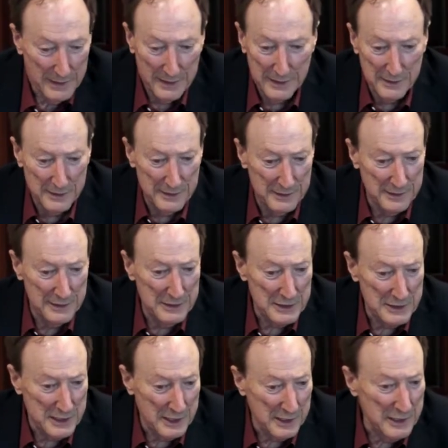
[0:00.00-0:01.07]
you
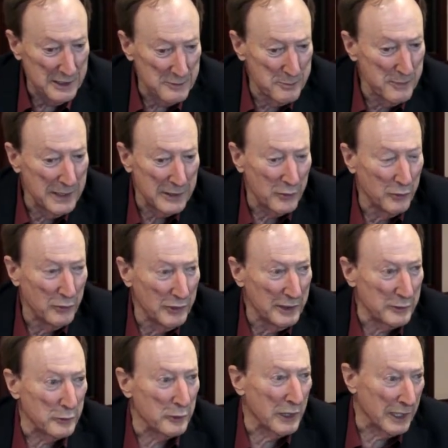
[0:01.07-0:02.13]
met all
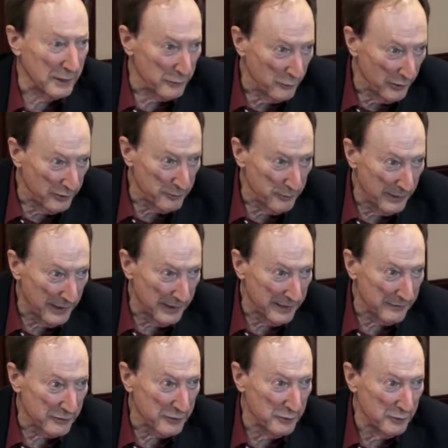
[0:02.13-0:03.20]
the, and Rothbard
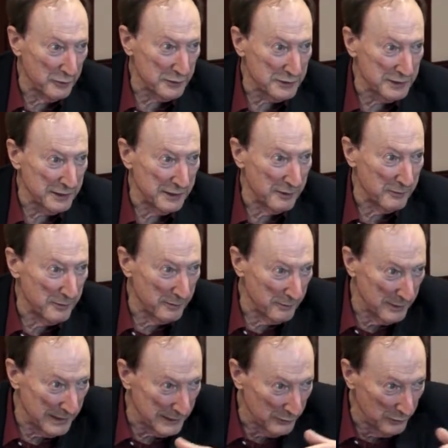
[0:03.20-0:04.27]
of course, you
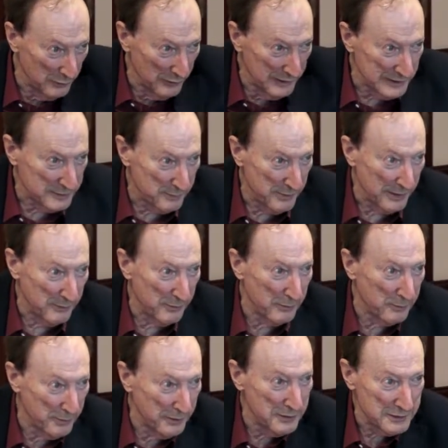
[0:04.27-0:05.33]
meet all these people
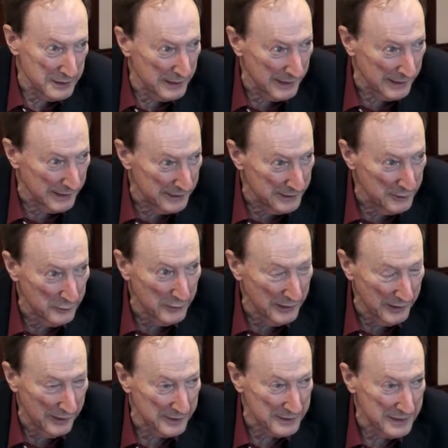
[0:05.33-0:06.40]
personally, and you
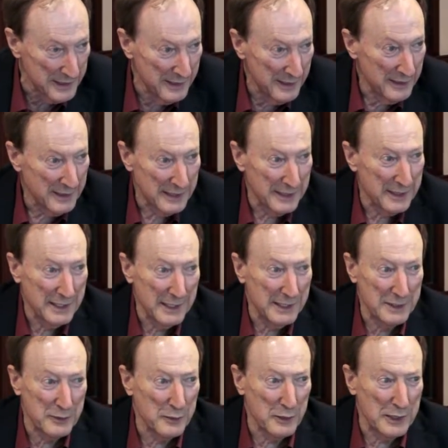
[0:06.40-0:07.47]
realise
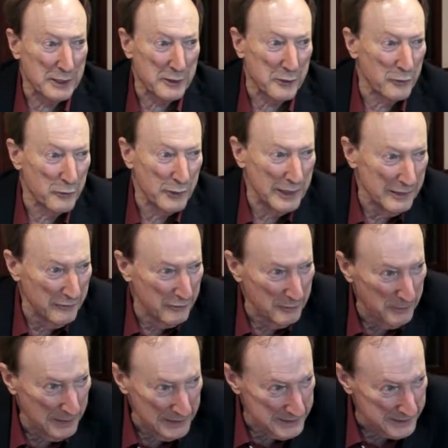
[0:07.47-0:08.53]
an incredible
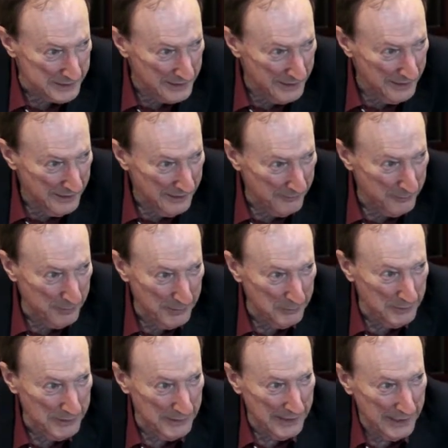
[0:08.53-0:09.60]
bunch of
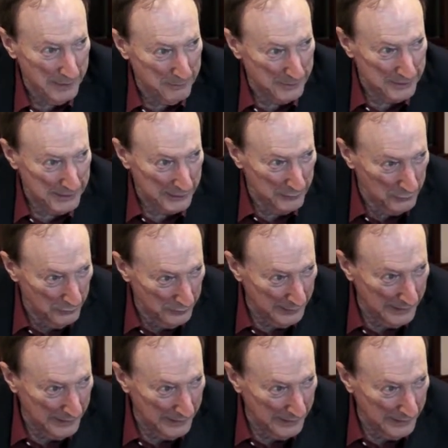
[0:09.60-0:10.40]
people they are, but they all